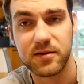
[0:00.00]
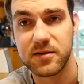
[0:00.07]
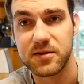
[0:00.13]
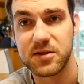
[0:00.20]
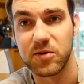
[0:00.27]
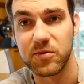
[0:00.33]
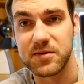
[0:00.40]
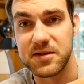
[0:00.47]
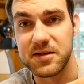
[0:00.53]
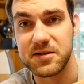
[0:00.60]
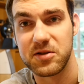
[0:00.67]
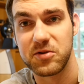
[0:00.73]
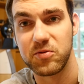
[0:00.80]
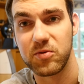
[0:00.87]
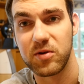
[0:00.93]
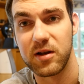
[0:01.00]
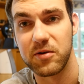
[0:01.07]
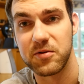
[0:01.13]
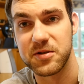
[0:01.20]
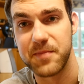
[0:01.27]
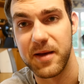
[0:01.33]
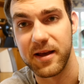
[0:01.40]
So it's easy to
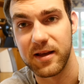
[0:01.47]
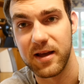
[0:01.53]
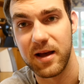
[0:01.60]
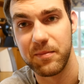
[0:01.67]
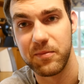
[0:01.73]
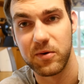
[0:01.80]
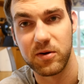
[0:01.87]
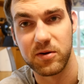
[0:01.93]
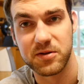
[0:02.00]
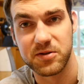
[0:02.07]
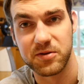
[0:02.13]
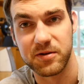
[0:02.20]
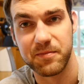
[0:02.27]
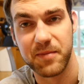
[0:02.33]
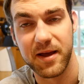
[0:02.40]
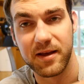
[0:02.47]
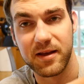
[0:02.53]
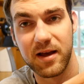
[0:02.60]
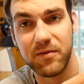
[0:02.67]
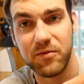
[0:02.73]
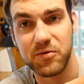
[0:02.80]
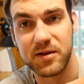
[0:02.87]
close back up. Also the back
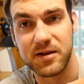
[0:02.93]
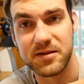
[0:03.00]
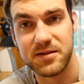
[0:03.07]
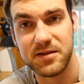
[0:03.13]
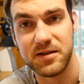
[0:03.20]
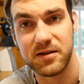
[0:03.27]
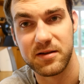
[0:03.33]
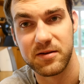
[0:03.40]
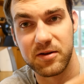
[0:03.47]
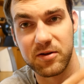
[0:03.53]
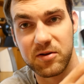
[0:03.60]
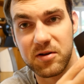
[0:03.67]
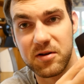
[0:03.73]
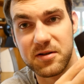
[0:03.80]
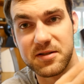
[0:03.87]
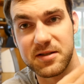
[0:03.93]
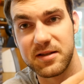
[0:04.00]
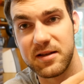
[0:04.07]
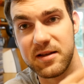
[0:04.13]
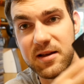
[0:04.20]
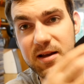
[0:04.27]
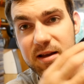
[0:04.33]
cover, you can see the
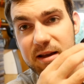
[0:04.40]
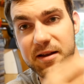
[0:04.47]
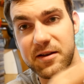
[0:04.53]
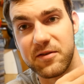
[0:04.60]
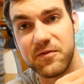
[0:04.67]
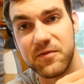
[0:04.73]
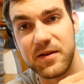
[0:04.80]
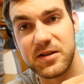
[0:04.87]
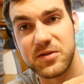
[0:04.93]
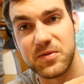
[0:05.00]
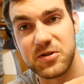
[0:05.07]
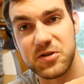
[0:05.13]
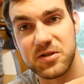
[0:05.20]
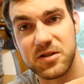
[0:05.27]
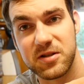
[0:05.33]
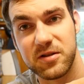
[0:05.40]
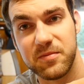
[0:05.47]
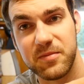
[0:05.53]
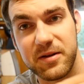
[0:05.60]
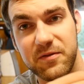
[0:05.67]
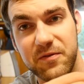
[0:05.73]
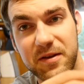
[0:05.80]
glossy interface, which is a little
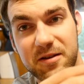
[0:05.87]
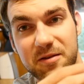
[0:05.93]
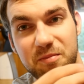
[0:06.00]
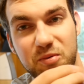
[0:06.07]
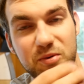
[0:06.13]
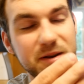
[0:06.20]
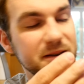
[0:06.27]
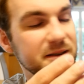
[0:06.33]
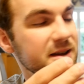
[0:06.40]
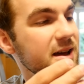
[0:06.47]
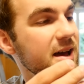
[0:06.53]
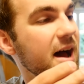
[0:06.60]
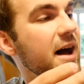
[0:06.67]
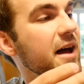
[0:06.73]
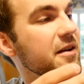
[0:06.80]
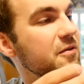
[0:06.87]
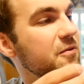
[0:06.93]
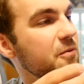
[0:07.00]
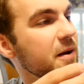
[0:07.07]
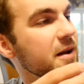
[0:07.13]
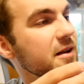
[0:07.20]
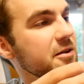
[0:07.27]
bit fingerprint
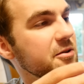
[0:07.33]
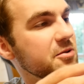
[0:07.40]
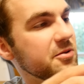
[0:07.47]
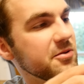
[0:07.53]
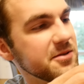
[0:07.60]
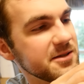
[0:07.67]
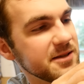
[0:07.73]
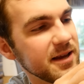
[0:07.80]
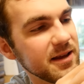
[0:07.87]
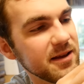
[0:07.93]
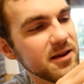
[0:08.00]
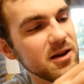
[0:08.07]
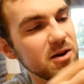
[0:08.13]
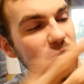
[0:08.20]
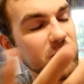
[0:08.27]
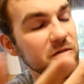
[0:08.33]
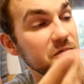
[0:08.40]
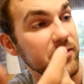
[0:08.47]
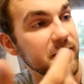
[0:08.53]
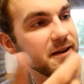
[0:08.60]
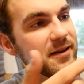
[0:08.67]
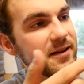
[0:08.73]
unfriendly, you could say, or
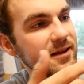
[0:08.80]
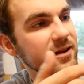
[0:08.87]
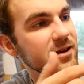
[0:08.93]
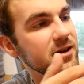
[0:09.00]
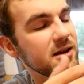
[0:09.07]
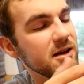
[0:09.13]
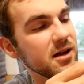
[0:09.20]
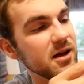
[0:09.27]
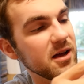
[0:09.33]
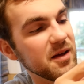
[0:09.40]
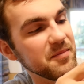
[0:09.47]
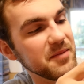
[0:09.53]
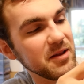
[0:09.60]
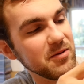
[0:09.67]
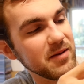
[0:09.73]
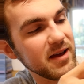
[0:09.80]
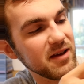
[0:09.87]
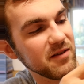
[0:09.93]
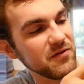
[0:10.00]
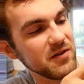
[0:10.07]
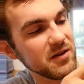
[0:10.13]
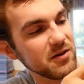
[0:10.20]
friendly. Um, then you
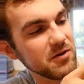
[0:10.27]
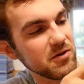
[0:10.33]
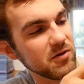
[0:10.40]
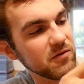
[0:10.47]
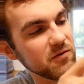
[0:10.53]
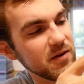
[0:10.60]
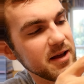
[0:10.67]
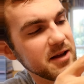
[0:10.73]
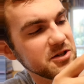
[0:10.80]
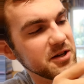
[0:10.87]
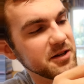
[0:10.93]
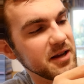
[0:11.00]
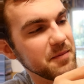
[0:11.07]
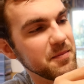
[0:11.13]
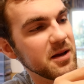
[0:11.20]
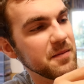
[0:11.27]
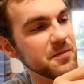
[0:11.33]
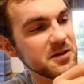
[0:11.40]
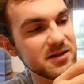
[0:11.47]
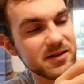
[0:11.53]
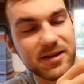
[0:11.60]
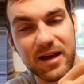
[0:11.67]
have here your flash and 8
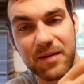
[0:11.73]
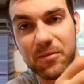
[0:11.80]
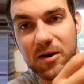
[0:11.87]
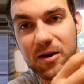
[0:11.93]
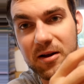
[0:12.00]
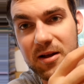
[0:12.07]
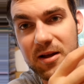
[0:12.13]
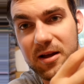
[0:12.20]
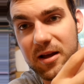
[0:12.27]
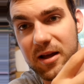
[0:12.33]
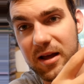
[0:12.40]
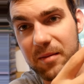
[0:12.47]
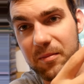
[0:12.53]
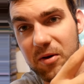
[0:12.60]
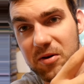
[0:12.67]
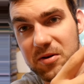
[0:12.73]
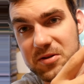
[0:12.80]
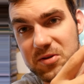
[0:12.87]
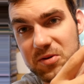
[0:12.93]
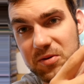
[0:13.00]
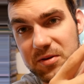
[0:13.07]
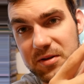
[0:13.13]
megapixel camera, um,
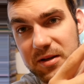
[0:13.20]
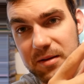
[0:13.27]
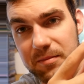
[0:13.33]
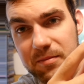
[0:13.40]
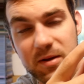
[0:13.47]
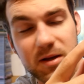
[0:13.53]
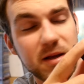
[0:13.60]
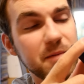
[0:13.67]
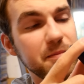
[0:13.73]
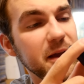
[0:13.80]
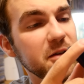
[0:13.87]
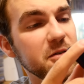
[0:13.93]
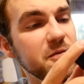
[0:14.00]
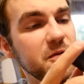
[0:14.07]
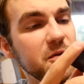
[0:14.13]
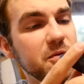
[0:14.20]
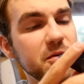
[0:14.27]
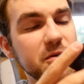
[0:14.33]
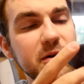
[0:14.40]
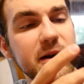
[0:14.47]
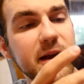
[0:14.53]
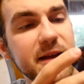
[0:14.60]
also the microphone
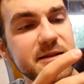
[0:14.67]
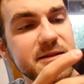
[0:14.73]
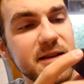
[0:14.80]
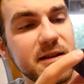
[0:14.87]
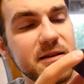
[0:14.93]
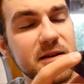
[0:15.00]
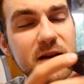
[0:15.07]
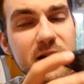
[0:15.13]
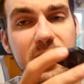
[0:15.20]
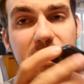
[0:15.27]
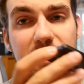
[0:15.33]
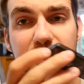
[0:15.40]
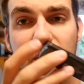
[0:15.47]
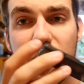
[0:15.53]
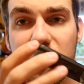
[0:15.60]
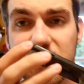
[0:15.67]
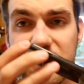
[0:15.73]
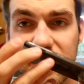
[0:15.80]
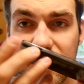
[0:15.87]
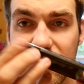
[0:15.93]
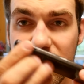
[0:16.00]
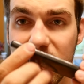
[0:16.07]
or headset uh, port
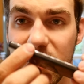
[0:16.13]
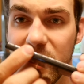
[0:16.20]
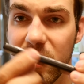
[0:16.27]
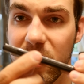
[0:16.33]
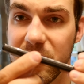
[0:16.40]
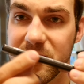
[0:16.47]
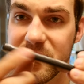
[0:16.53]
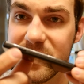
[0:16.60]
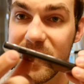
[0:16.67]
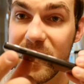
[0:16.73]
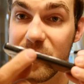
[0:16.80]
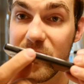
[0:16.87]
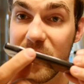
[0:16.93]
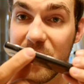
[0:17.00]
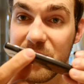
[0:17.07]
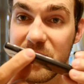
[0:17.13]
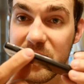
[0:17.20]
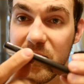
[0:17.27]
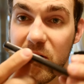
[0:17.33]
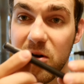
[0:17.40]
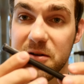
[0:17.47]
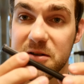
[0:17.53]
here. On the side you have
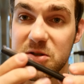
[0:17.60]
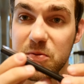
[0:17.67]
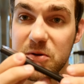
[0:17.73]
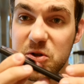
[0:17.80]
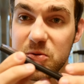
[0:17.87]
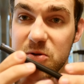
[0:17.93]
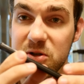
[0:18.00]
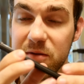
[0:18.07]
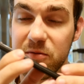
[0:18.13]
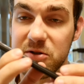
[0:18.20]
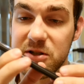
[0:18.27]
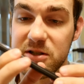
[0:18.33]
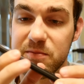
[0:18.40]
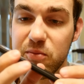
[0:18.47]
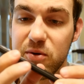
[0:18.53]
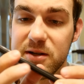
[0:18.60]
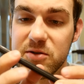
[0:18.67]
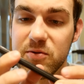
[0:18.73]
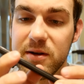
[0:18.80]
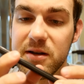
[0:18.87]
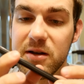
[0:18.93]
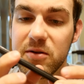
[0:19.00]
the on switch, which I will just press
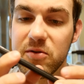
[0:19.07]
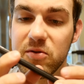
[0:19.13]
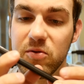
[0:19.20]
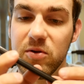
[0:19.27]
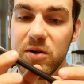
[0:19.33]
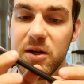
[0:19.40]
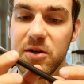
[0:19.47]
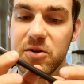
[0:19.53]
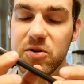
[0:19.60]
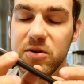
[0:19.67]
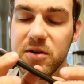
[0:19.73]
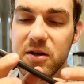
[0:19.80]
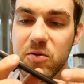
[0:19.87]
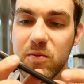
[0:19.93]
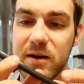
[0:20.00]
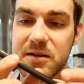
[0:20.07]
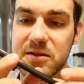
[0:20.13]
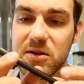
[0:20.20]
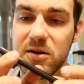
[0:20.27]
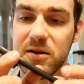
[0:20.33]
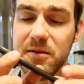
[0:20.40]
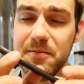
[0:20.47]
right now to turn the device
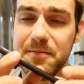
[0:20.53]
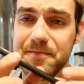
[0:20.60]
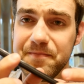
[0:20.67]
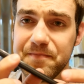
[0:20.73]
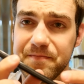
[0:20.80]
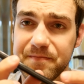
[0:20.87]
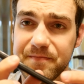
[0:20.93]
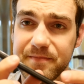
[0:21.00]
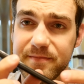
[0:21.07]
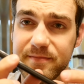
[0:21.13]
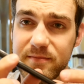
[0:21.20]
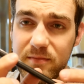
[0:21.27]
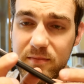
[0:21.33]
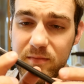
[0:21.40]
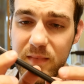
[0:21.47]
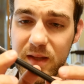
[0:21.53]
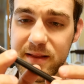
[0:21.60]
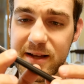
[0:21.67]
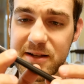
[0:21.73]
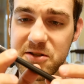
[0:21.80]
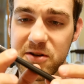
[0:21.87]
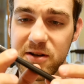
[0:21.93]
on.
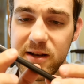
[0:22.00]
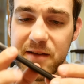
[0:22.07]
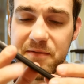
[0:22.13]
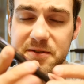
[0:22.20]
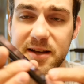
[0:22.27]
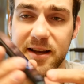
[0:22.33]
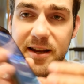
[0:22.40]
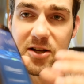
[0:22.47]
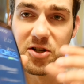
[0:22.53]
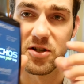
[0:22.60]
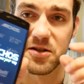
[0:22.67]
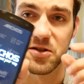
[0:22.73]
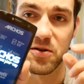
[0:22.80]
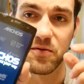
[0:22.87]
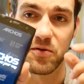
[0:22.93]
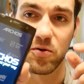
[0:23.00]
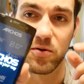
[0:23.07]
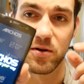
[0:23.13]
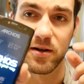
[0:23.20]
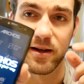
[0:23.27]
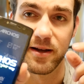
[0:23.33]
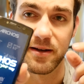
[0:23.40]
That's on the left side actually, so if you
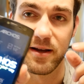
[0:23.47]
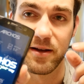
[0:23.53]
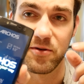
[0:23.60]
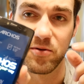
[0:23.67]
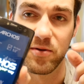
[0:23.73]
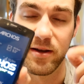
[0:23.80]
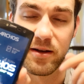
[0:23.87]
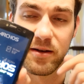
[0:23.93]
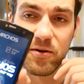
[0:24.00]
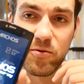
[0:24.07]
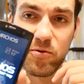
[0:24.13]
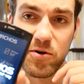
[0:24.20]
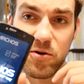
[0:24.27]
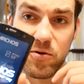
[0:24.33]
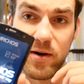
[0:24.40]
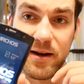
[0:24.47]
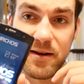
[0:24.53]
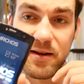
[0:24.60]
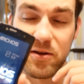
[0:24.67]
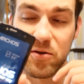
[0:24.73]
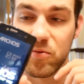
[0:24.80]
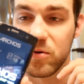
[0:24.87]
hold it like that, you, in the, your right
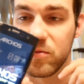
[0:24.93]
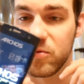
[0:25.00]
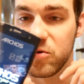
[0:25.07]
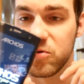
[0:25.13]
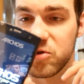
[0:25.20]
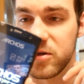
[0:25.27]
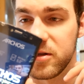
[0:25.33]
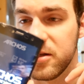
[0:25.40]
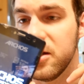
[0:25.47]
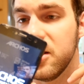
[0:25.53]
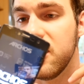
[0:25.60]
hand you will usually